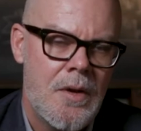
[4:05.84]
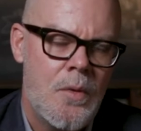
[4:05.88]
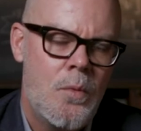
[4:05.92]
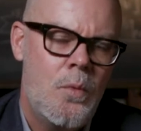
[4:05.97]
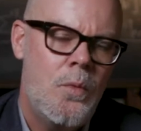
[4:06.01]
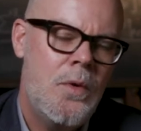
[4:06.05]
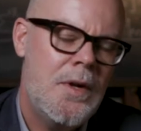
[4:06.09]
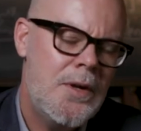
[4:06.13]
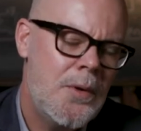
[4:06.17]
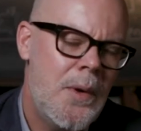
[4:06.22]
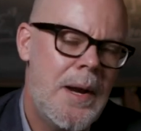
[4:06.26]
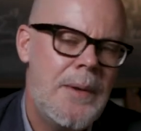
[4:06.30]

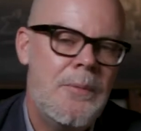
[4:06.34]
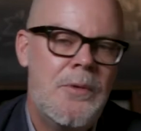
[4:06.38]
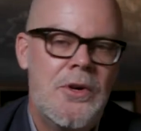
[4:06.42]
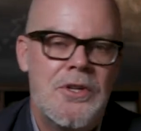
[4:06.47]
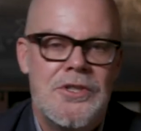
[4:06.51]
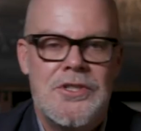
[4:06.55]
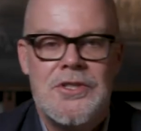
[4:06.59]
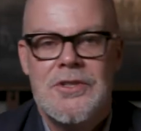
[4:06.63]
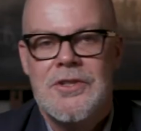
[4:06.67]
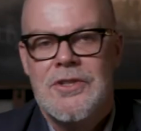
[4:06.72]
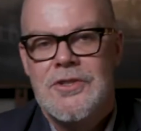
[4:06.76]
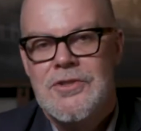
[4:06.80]
What do I
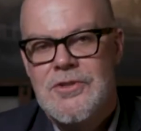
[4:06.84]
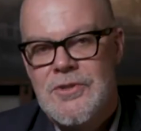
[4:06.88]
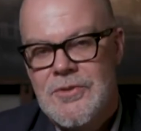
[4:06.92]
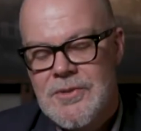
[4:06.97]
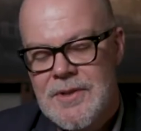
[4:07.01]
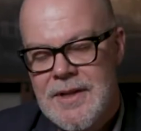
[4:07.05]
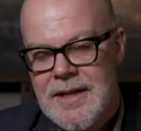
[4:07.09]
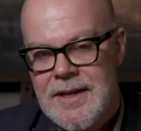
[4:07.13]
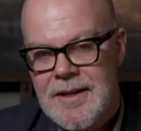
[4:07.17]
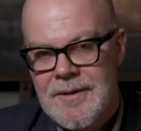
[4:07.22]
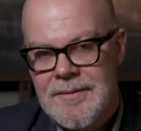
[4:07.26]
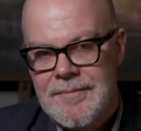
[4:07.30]
want you to do
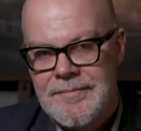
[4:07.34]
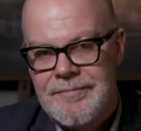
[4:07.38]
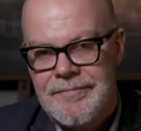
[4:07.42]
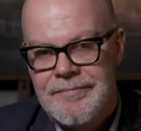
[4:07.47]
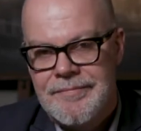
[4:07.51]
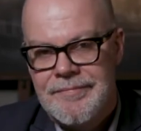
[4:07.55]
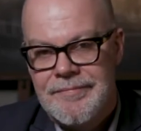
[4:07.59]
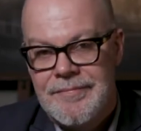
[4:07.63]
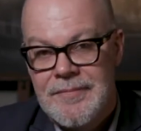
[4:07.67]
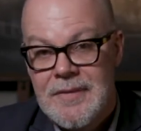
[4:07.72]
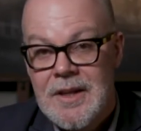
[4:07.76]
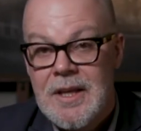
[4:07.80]
now?
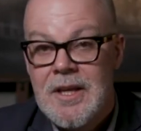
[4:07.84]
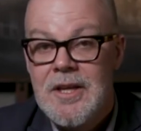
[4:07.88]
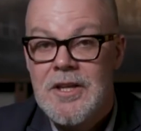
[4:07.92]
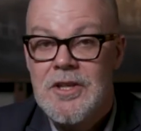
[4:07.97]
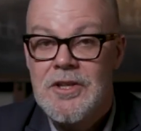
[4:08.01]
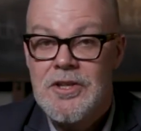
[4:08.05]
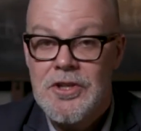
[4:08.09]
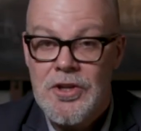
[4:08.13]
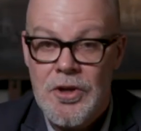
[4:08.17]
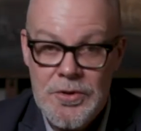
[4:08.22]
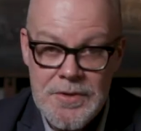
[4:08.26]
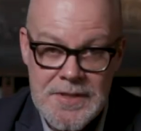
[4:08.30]

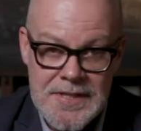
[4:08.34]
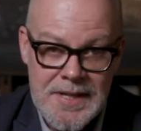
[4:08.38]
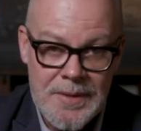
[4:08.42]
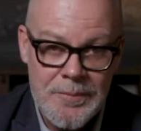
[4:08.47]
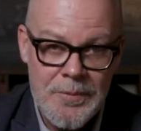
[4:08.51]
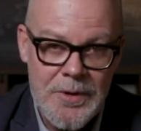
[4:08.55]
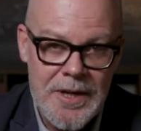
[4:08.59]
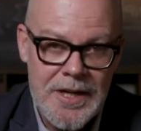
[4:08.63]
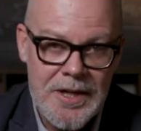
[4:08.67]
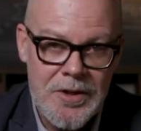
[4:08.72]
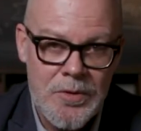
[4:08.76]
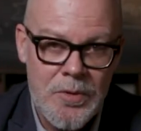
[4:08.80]
Go
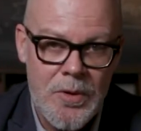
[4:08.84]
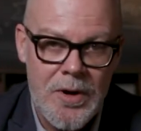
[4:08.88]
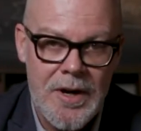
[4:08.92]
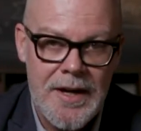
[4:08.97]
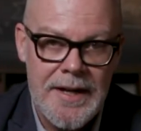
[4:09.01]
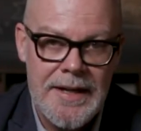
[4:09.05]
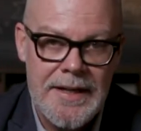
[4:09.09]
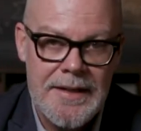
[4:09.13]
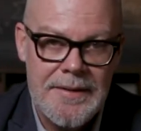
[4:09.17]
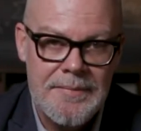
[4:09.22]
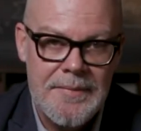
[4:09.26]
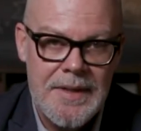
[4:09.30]
somewhere
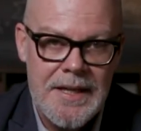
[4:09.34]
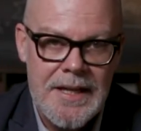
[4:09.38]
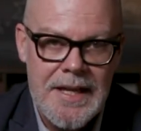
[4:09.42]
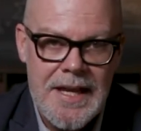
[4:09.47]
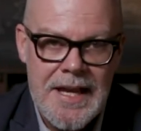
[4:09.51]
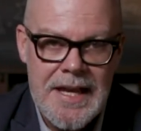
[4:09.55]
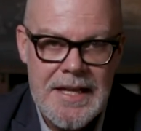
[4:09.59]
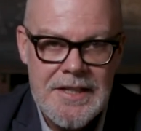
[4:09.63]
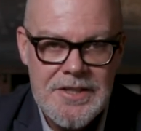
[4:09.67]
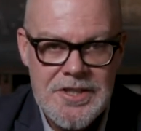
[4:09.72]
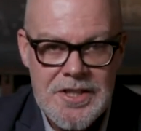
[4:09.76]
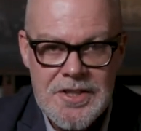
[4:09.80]
quiet
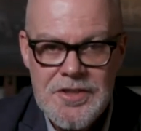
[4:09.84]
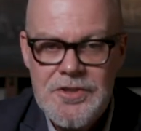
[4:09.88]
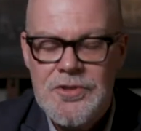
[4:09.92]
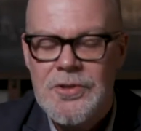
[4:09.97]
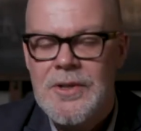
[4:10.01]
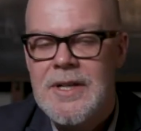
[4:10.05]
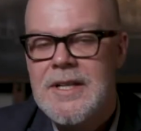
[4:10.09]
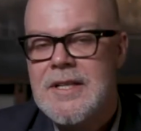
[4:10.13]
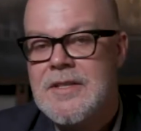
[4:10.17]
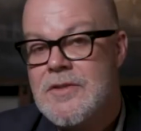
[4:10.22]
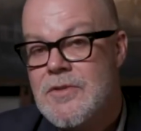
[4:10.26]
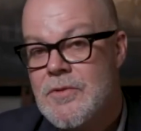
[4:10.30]
and just
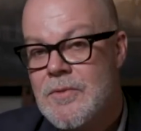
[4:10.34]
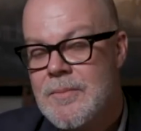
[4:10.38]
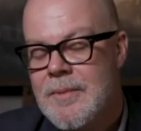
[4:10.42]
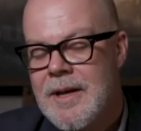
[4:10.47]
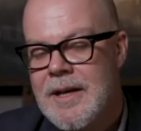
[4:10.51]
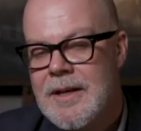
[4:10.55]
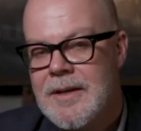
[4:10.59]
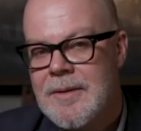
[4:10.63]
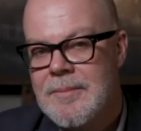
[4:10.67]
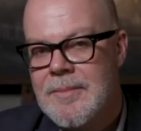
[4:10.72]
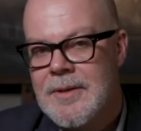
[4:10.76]
try to zoom out a